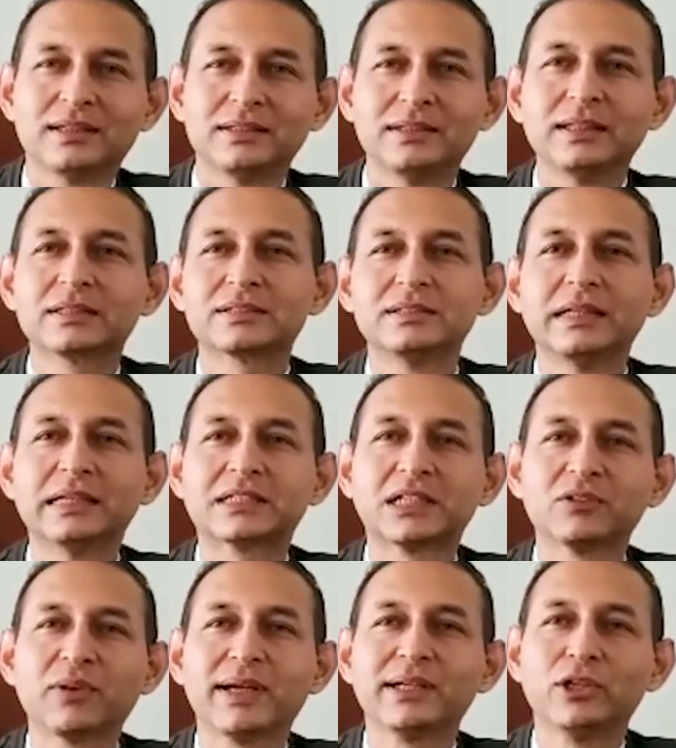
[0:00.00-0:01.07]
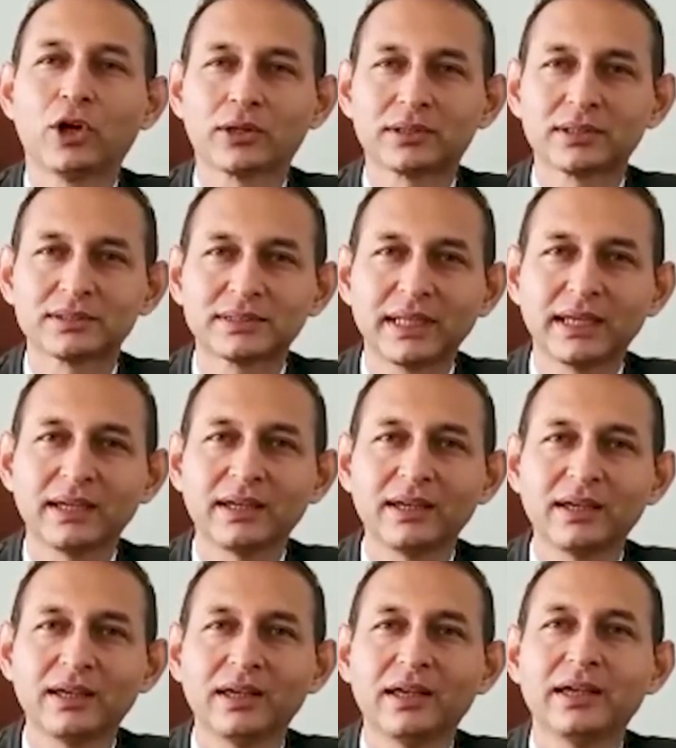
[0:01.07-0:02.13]
this nationwide Doctors'
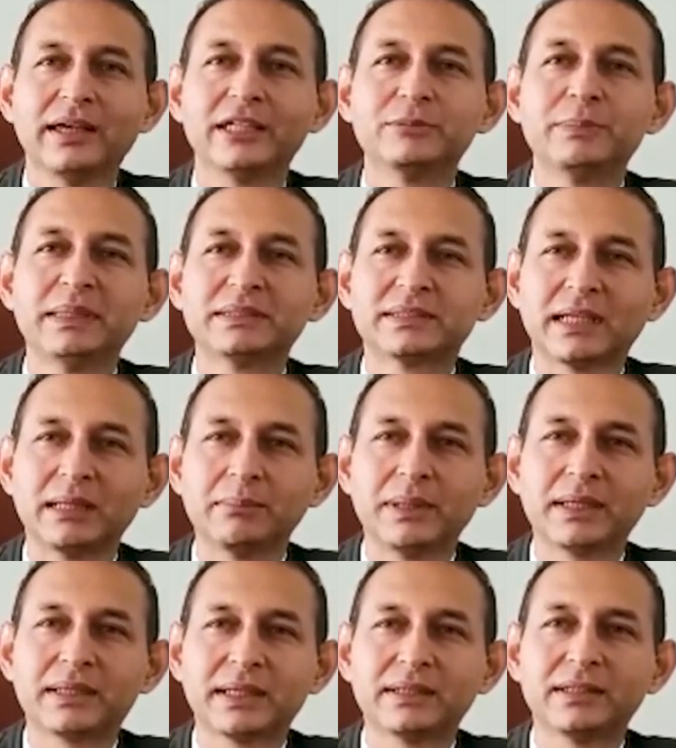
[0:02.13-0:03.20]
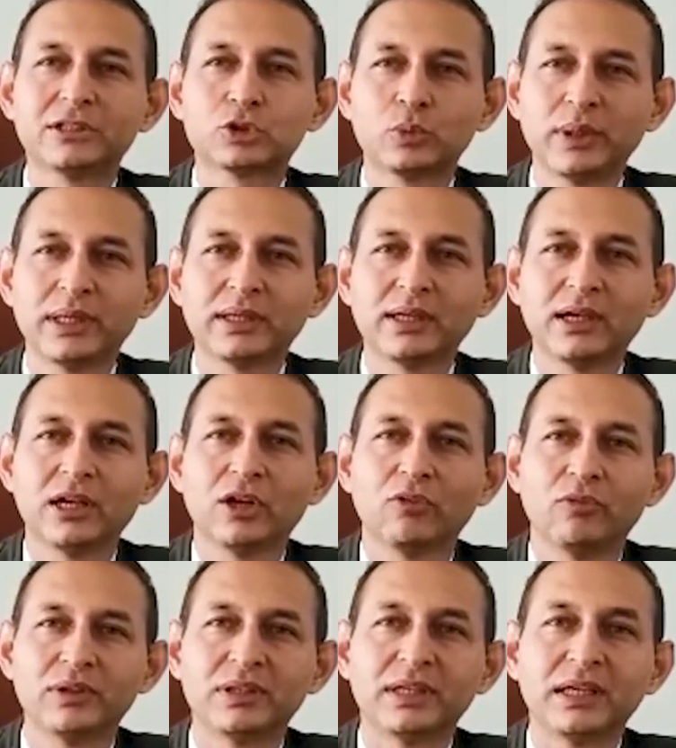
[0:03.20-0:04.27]
Day is being celebrated this week
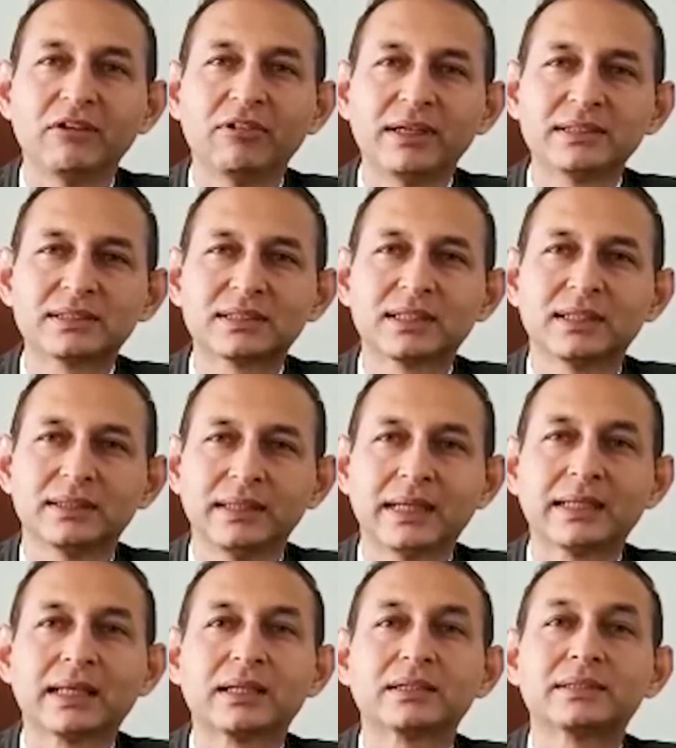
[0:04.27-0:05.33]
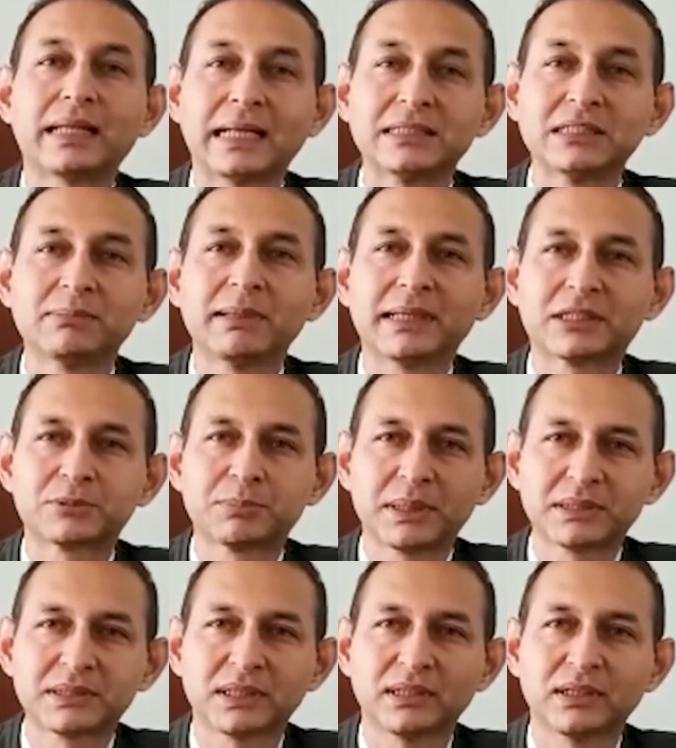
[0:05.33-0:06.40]
with events that are a tangible
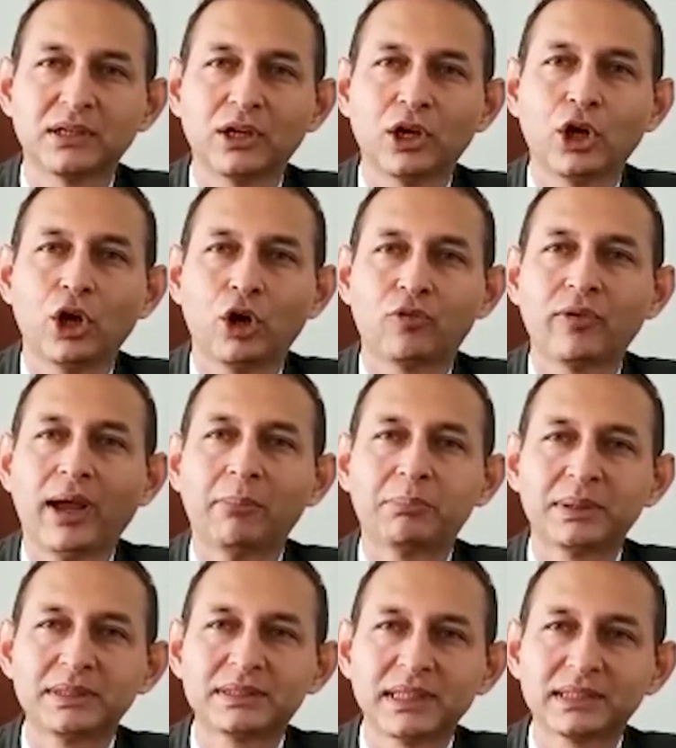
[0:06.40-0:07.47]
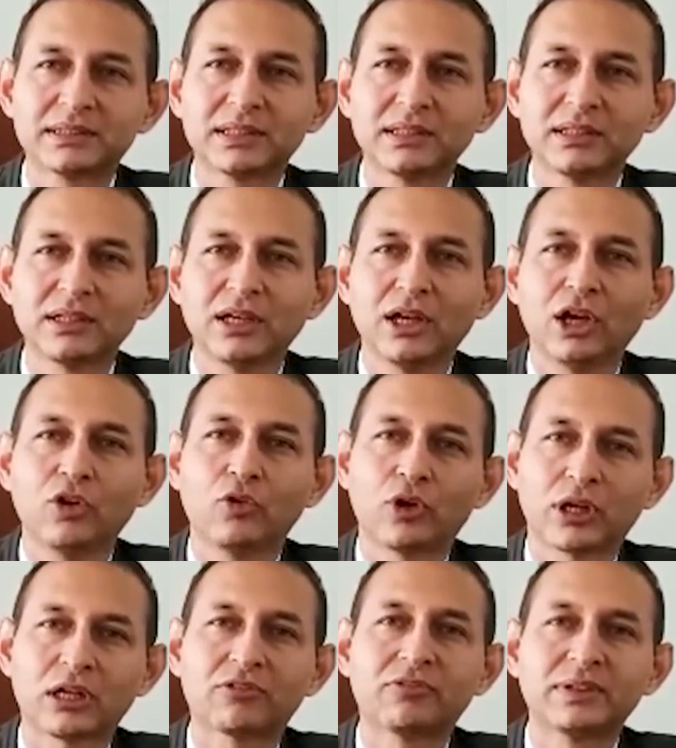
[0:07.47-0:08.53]
expression of appreciation for
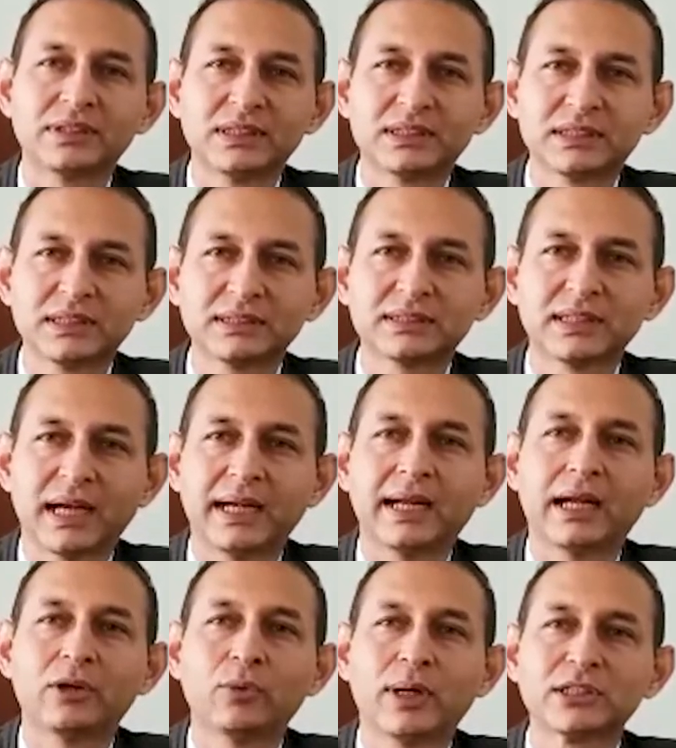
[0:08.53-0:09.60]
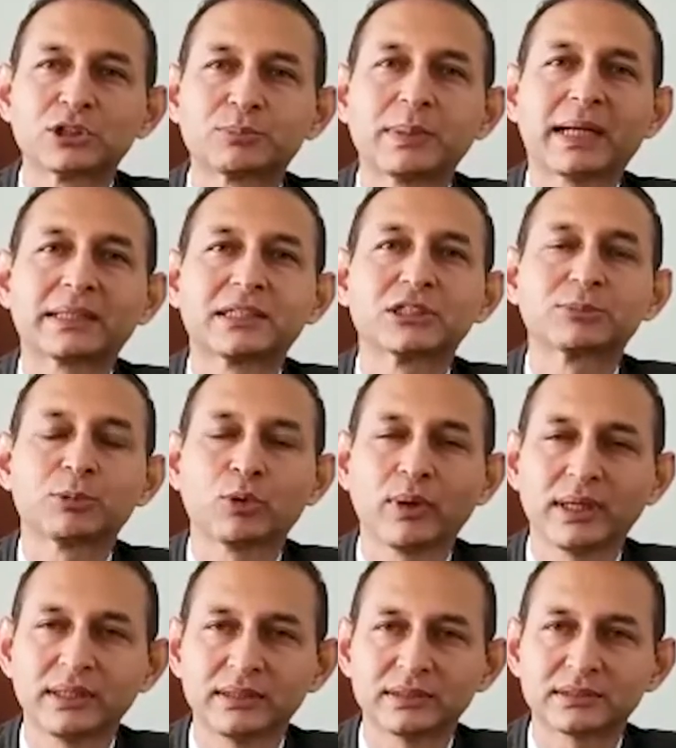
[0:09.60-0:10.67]
our physicians and advanced practice
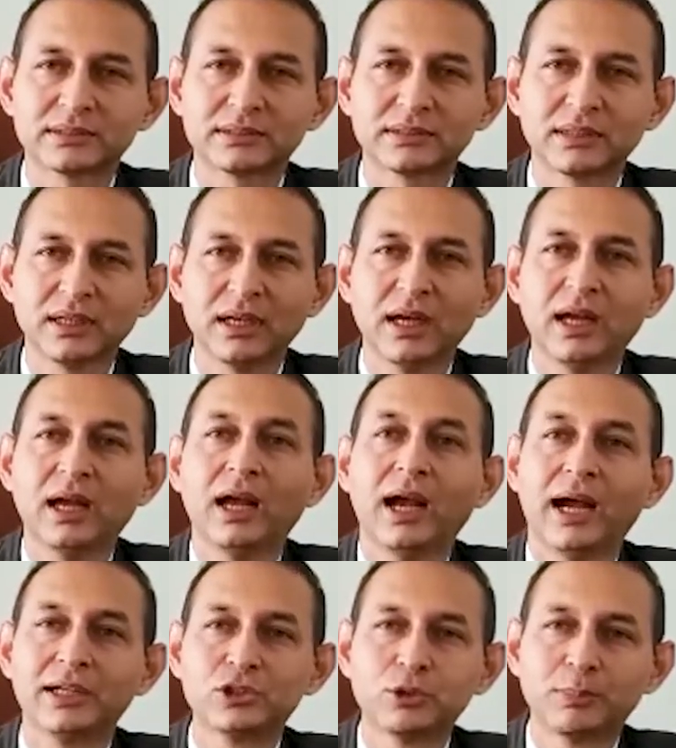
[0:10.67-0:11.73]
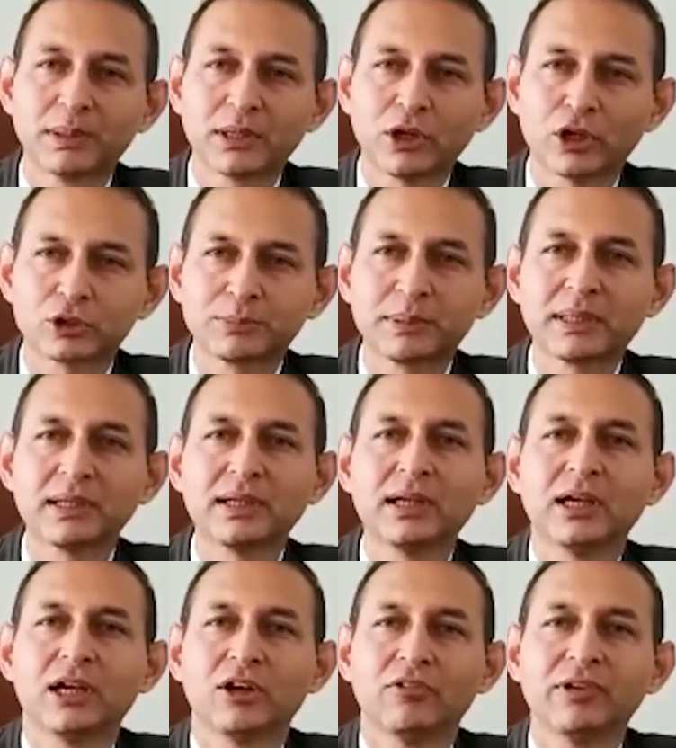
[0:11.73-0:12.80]
providers. At Jupiter
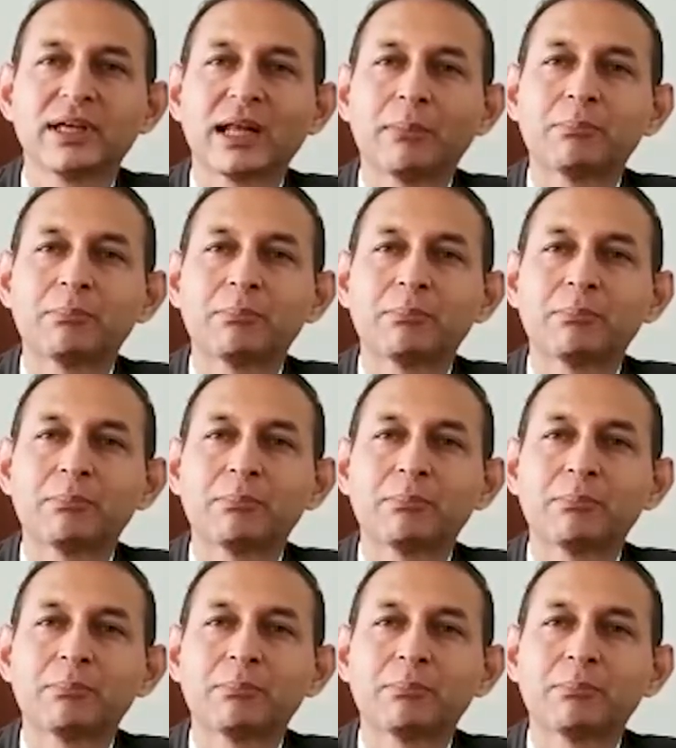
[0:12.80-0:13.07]
Hospital, we are